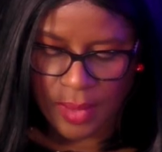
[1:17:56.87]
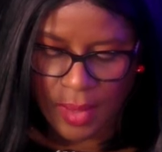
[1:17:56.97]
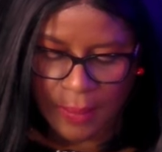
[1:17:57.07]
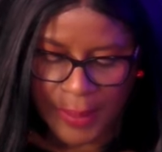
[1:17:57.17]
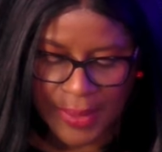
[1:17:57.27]

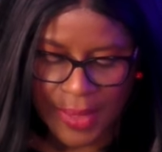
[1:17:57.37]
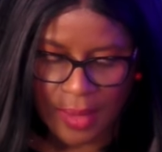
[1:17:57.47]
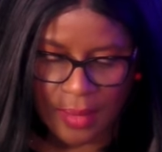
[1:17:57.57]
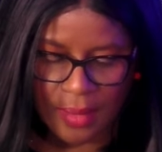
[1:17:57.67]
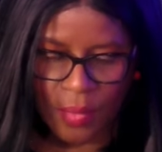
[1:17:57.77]
But
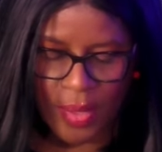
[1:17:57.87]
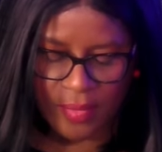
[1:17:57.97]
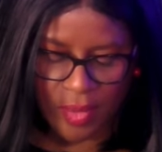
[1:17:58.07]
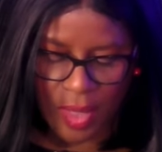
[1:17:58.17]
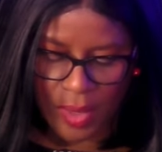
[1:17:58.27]
then the Word
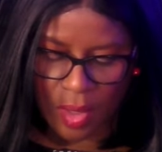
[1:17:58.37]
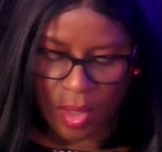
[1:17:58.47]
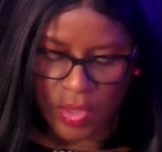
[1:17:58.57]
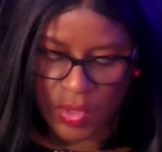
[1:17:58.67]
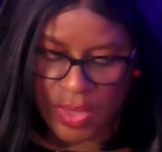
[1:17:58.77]
of God
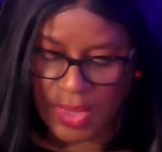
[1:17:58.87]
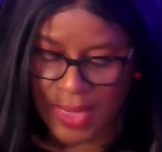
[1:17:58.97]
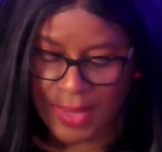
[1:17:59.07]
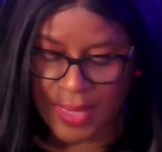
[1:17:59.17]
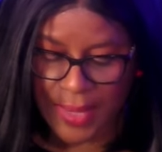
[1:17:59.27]
also
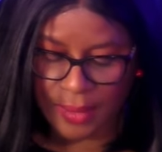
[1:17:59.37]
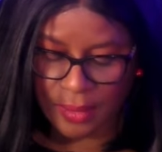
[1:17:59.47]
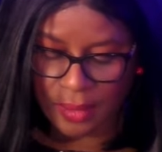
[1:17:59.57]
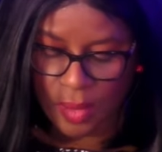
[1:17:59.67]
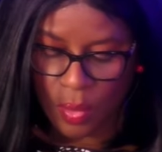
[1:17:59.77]
says
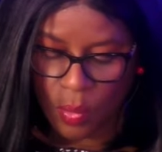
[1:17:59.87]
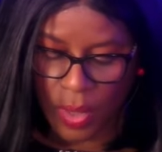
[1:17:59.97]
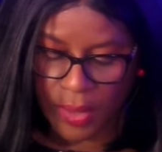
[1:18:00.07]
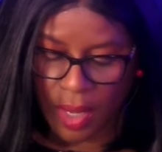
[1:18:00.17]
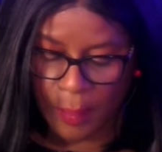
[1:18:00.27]
that
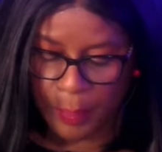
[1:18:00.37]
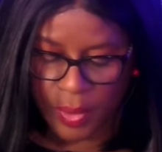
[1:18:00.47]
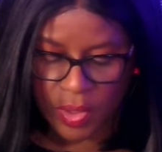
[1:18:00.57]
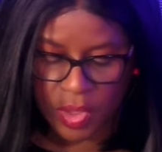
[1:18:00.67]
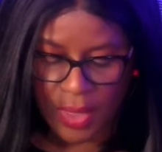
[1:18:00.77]
what God
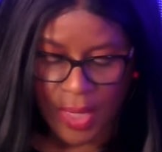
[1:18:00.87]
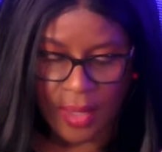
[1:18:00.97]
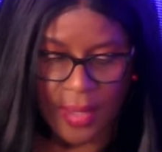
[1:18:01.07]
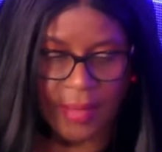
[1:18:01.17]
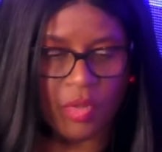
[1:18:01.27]
put together, let no